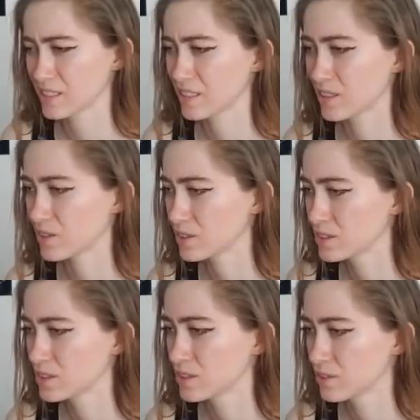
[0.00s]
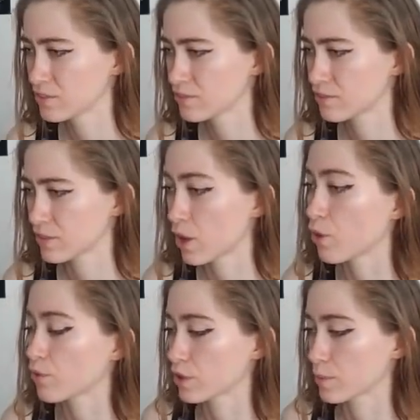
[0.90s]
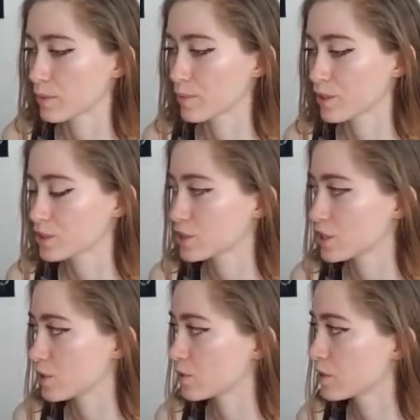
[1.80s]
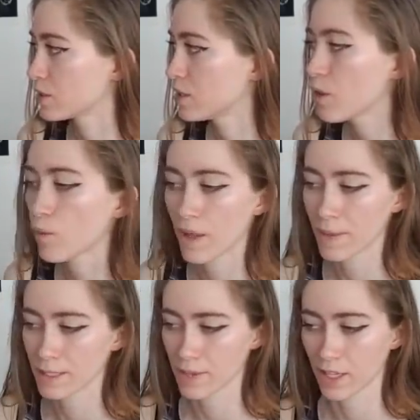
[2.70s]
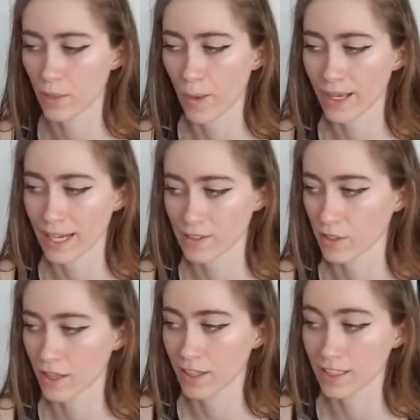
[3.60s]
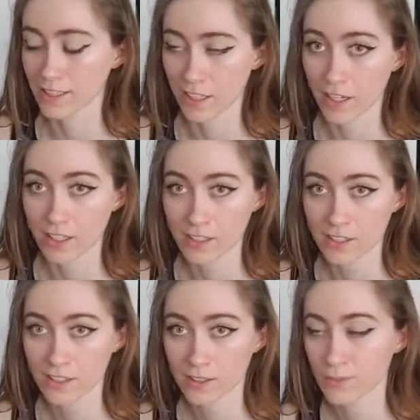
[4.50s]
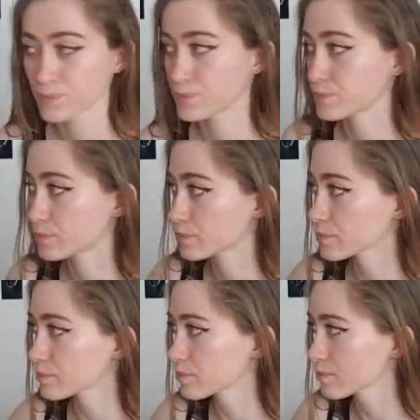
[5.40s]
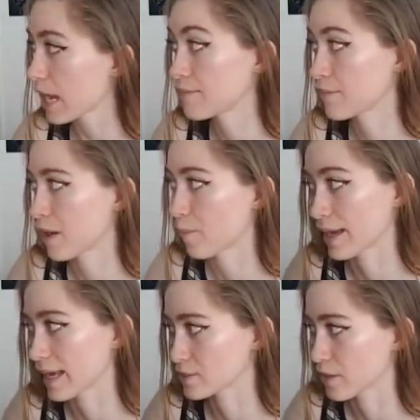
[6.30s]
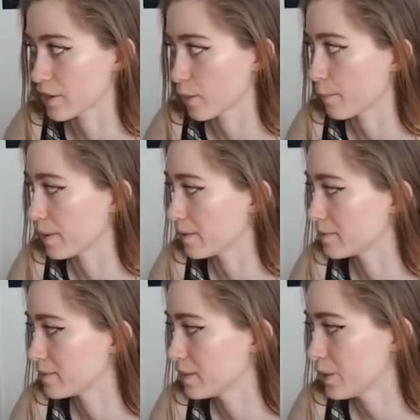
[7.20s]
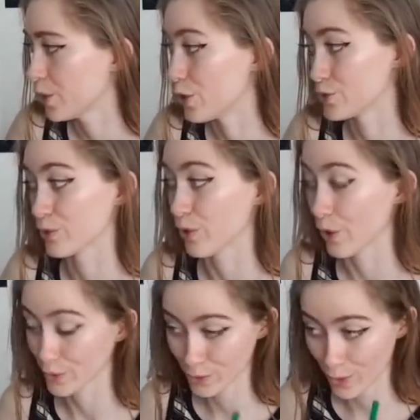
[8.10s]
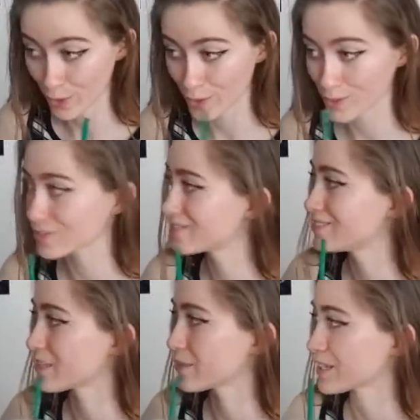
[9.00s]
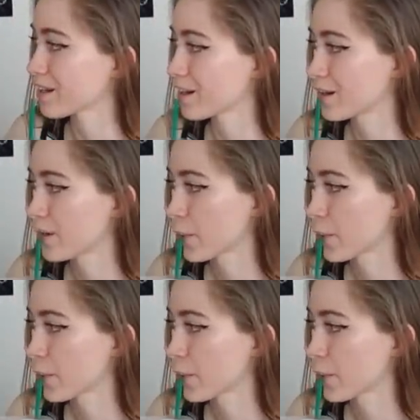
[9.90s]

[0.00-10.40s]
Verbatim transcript: Oh, for oh for Little Big Burgers, cute. Well, that makes me think like White Castle. Are they like sliders? I've never had White Castle either, but is it like sliders? Is that what they are?